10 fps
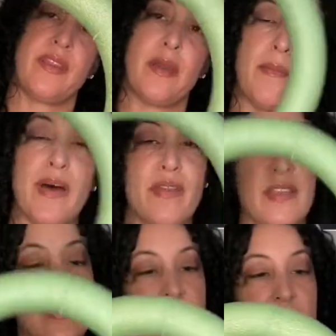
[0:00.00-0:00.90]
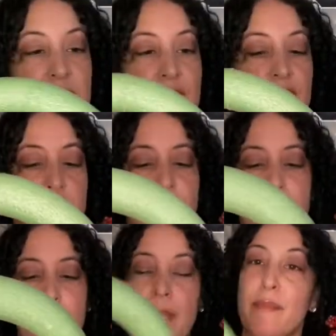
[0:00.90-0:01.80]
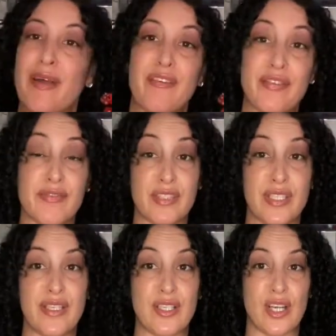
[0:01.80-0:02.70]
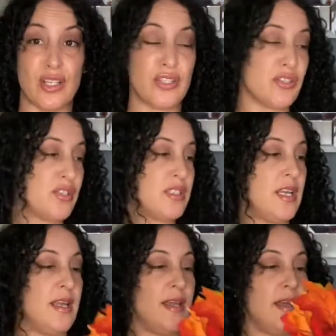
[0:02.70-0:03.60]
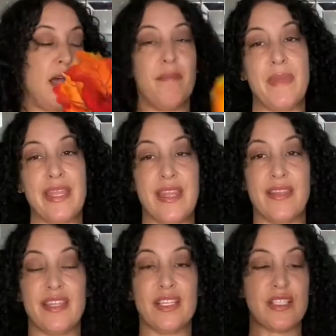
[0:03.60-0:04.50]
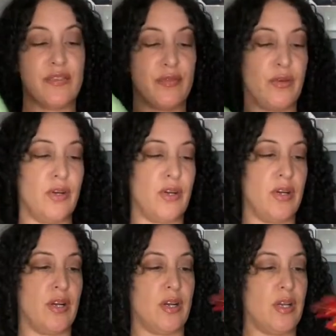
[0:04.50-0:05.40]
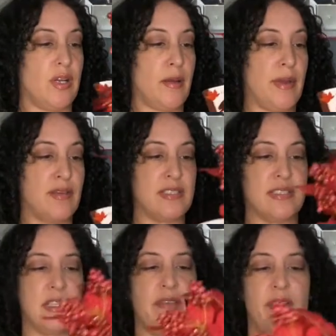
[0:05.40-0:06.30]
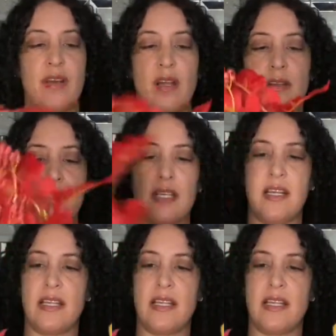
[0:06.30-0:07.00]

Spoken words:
about this size, you're gonna probably pay about $15. I'm making this for about $7. I got